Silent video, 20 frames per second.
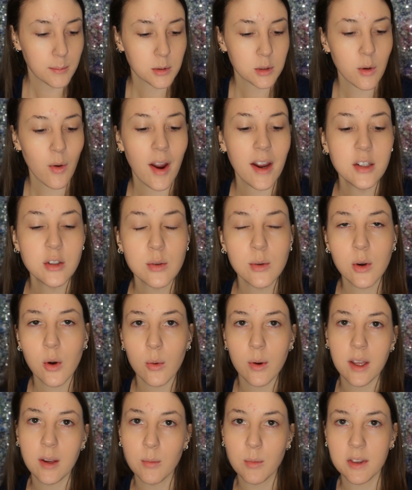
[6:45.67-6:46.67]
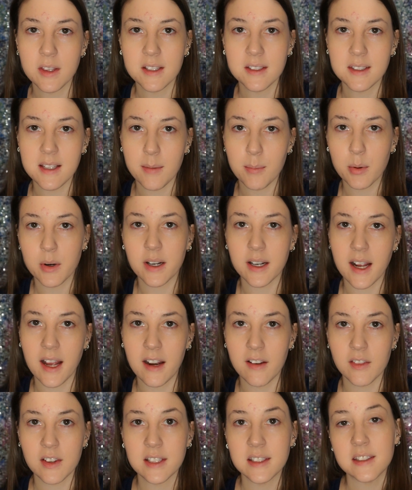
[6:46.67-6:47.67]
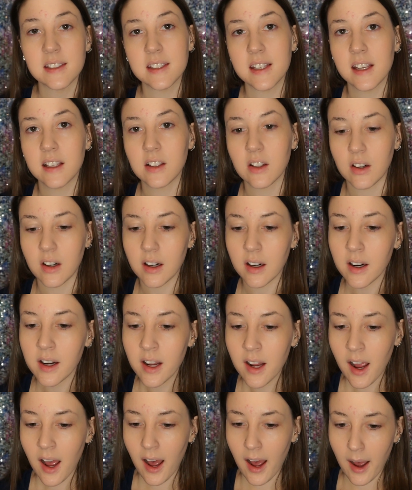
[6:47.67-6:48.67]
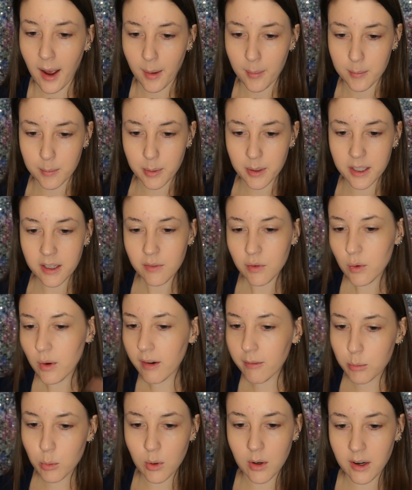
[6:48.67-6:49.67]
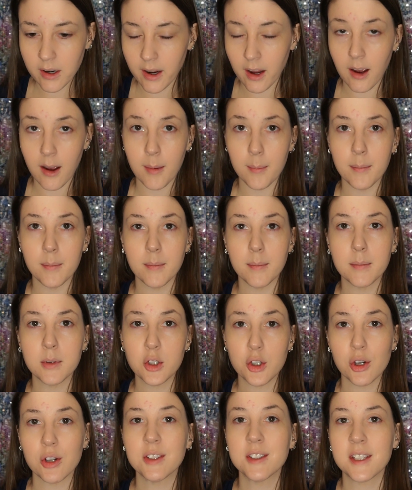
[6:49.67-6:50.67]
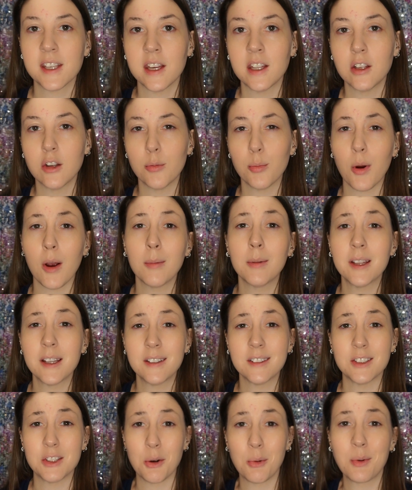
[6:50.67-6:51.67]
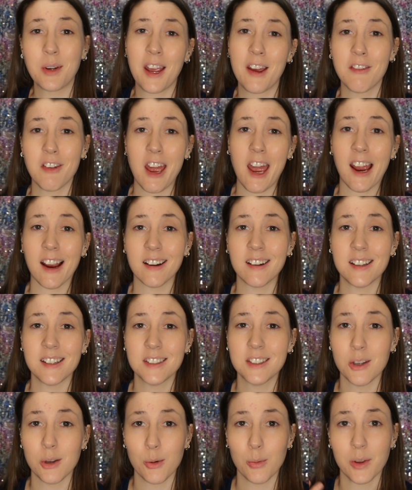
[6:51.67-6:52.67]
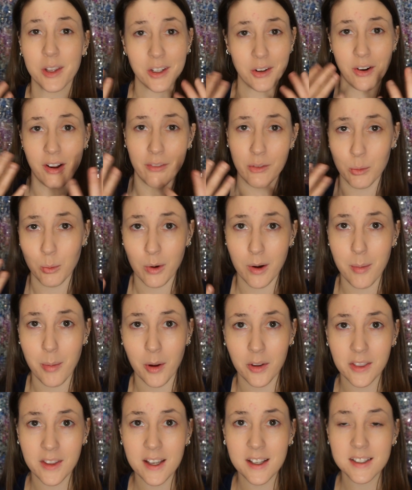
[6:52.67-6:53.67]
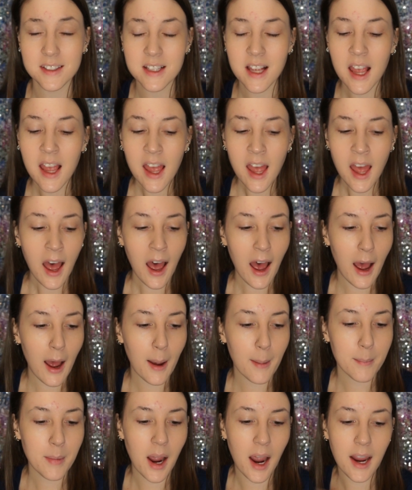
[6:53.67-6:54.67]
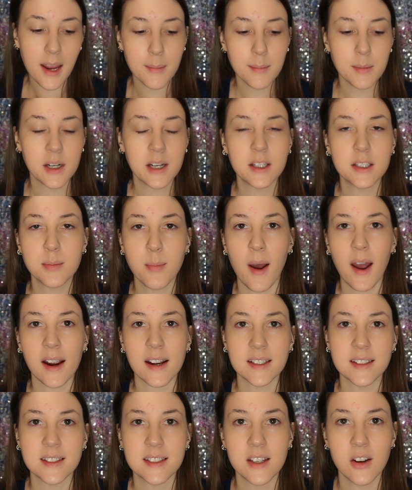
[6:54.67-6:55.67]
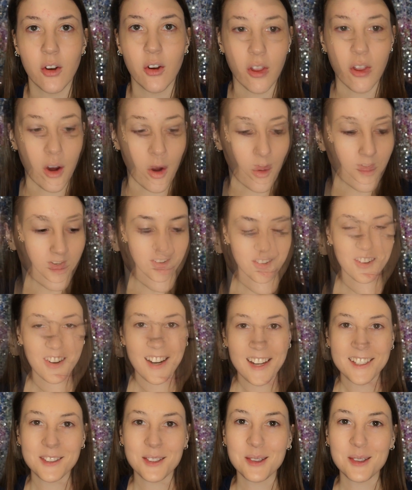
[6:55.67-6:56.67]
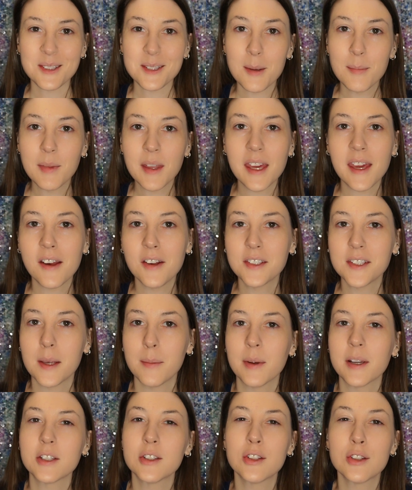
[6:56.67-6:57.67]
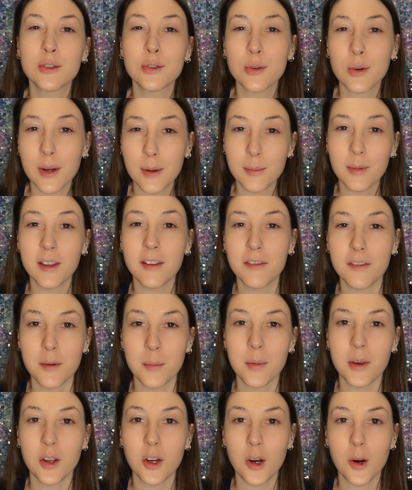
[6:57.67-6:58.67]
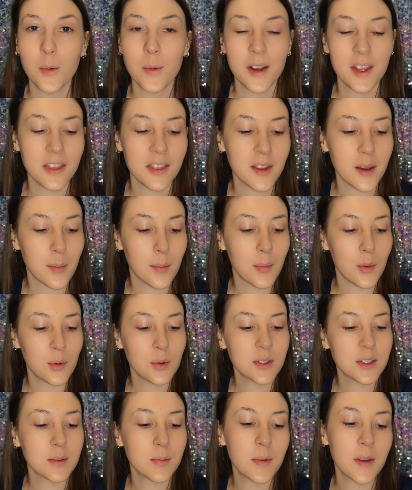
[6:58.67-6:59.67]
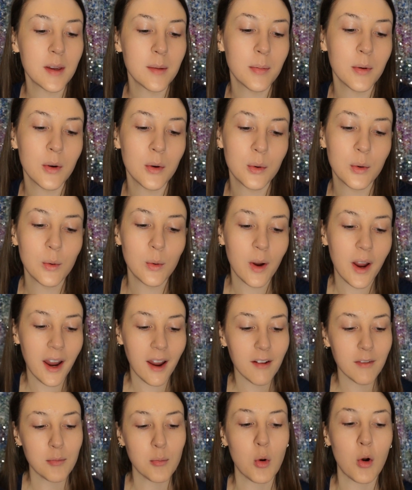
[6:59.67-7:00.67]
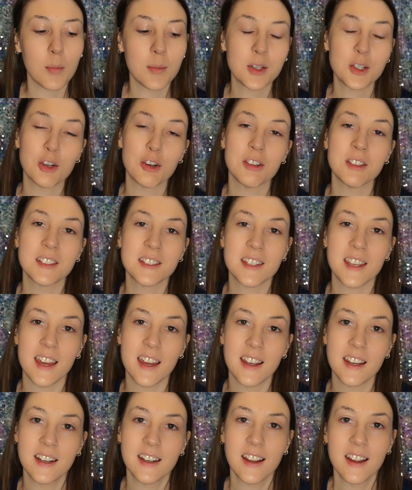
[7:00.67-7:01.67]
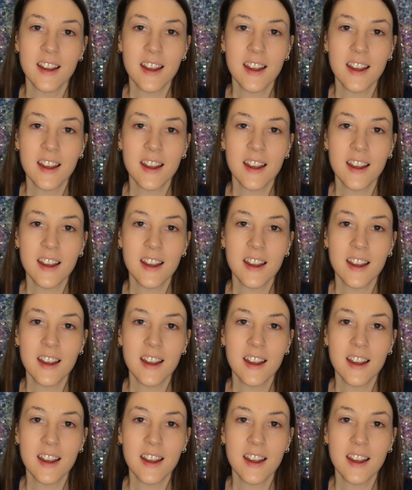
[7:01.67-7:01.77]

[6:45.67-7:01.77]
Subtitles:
So I do go in with a separate kind of concealer, but if you have more mature skin, you probably don't have acne, so you really don't have to worry about this. I am going to spot conceal though. Alright, so something else I'm extremely familiar with that most people who have more mature skin